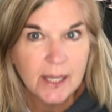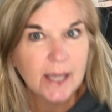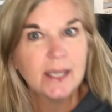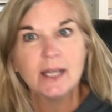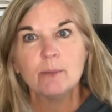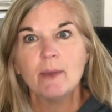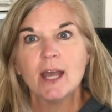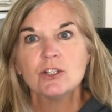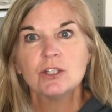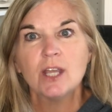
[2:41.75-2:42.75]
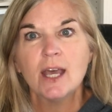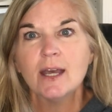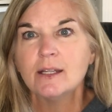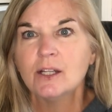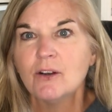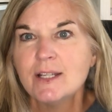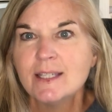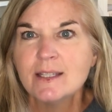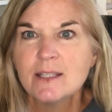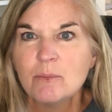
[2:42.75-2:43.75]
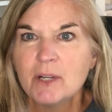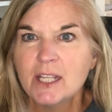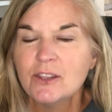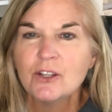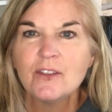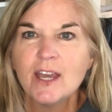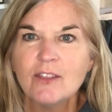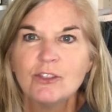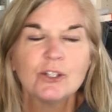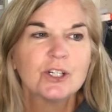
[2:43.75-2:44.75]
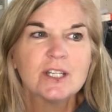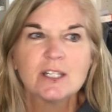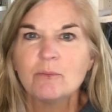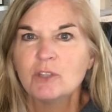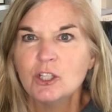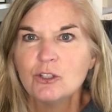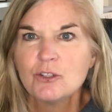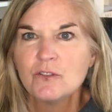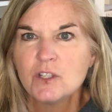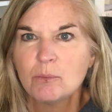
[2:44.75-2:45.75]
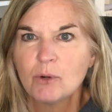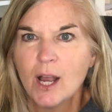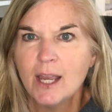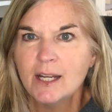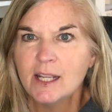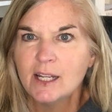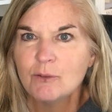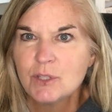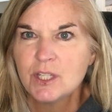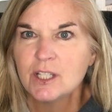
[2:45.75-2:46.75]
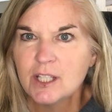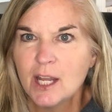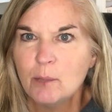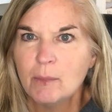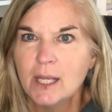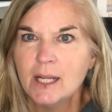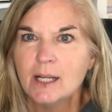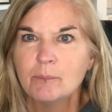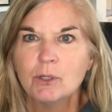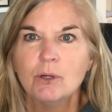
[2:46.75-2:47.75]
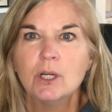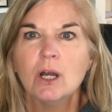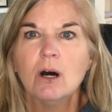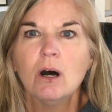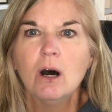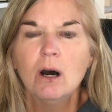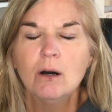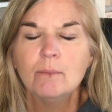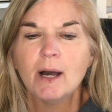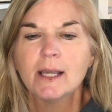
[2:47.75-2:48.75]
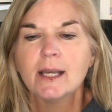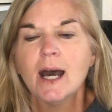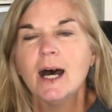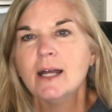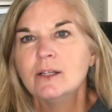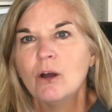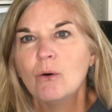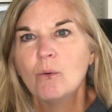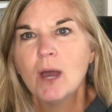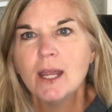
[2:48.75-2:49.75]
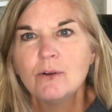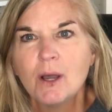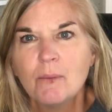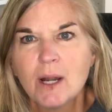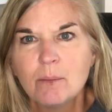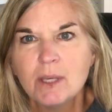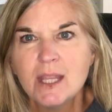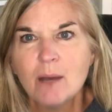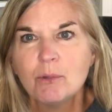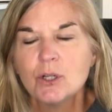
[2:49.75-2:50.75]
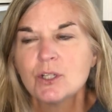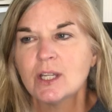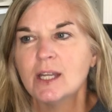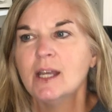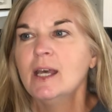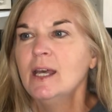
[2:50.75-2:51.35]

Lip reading: I can't imagine that. I seen somebody in there that had 30 some years of sobriety and he was still at a meeting. I'm going, oh my God, no way do I want to be that person.